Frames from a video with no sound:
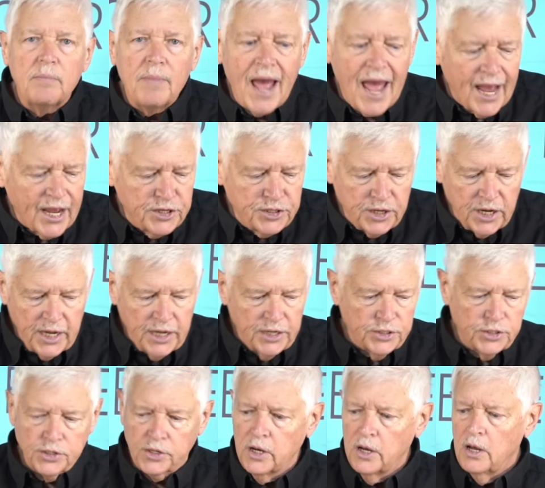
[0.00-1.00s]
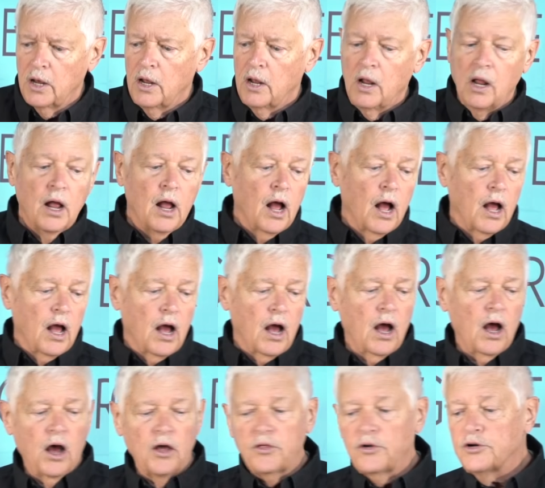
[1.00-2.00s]
magazines.
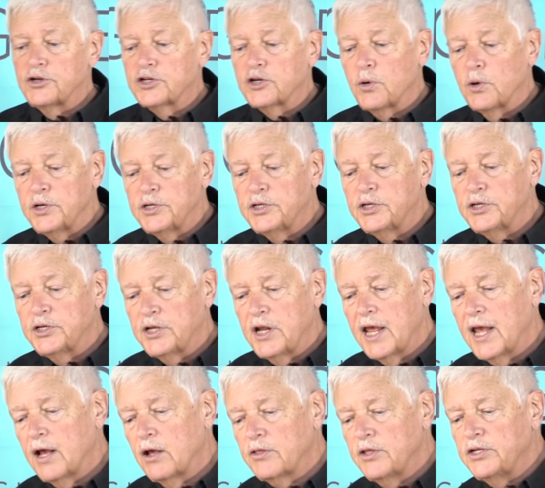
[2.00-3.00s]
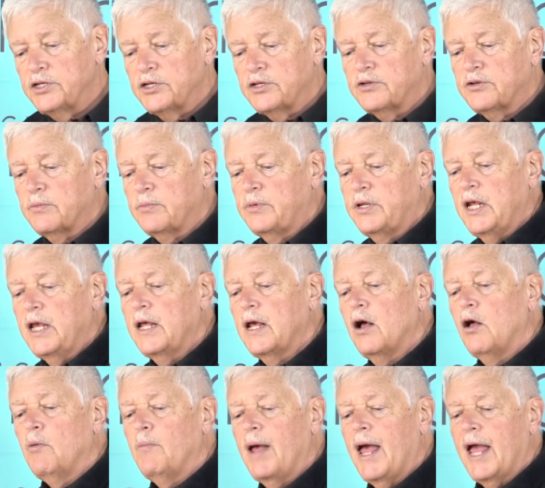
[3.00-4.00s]
Other choices now, this is some
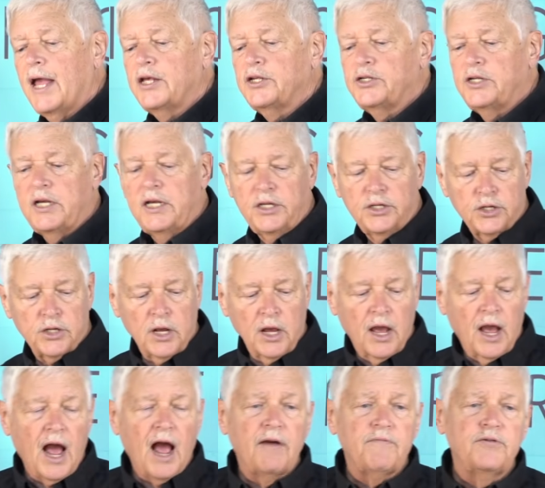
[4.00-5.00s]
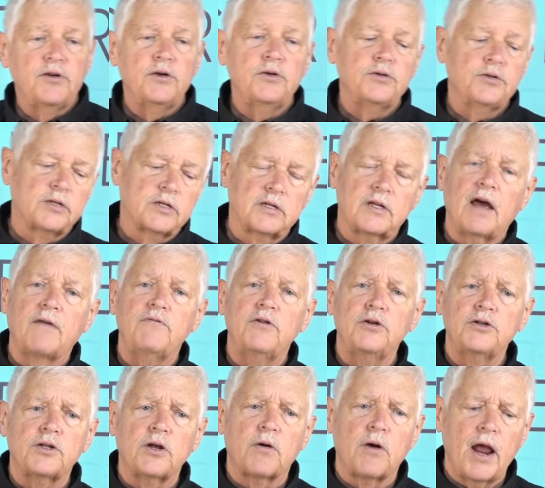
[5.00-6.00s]
DL magazines. I've used
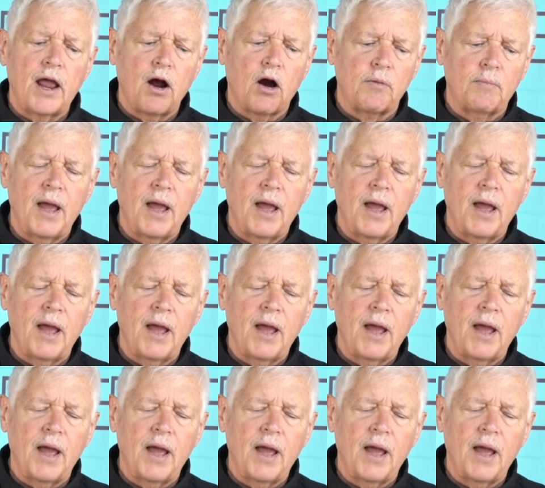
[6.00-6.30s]
their AR